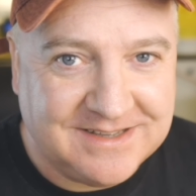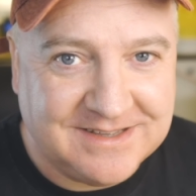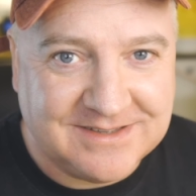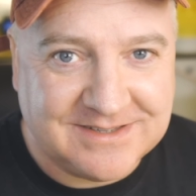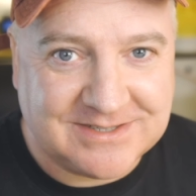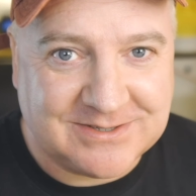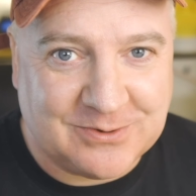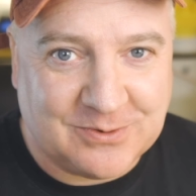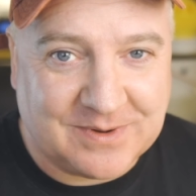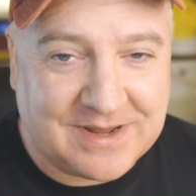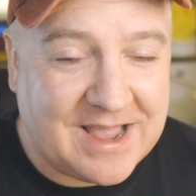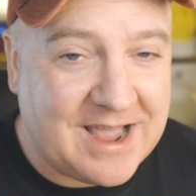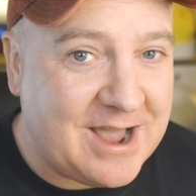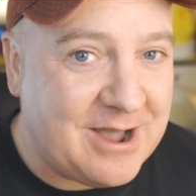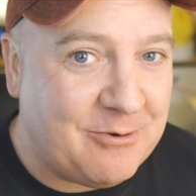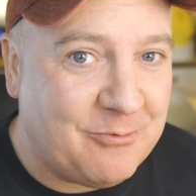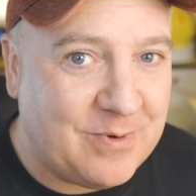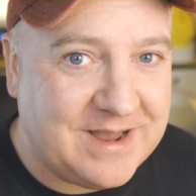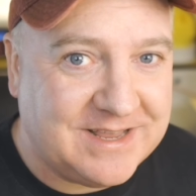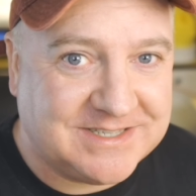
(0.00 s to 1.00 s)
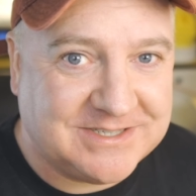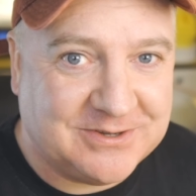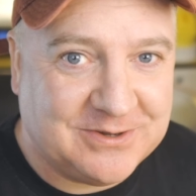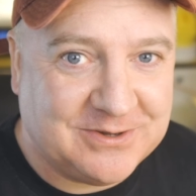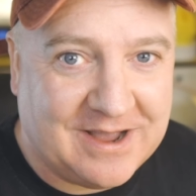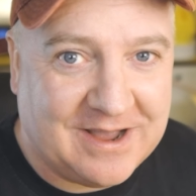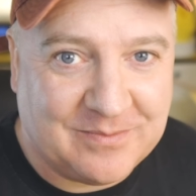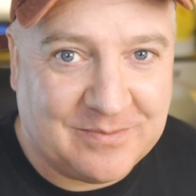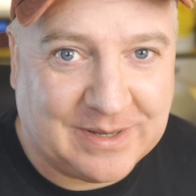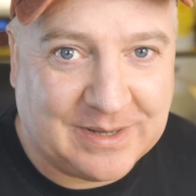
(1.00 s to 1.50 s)
So can't wait to
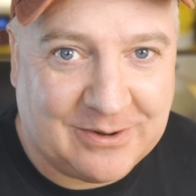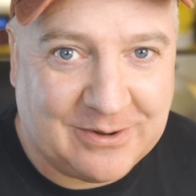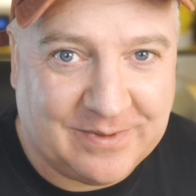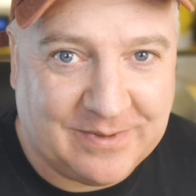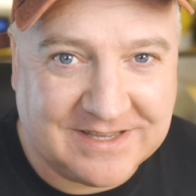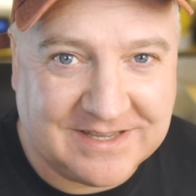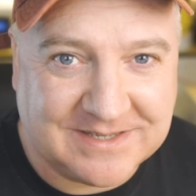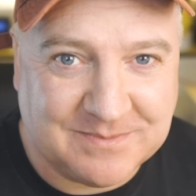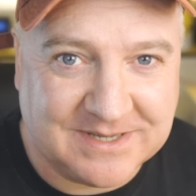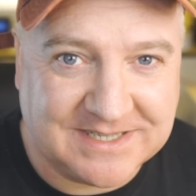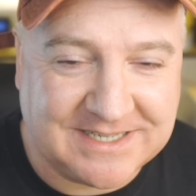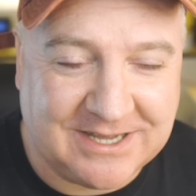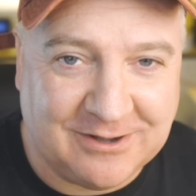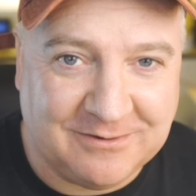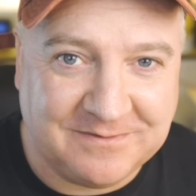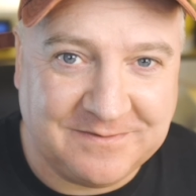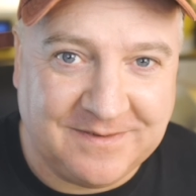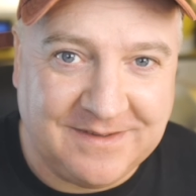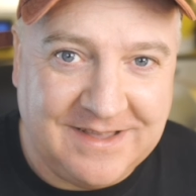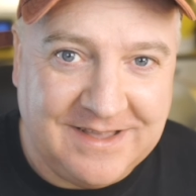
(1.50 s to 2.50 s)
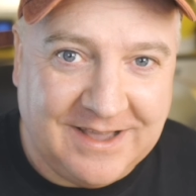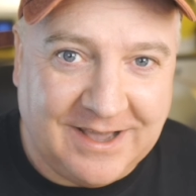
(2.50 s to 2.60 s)
have a play with this myself.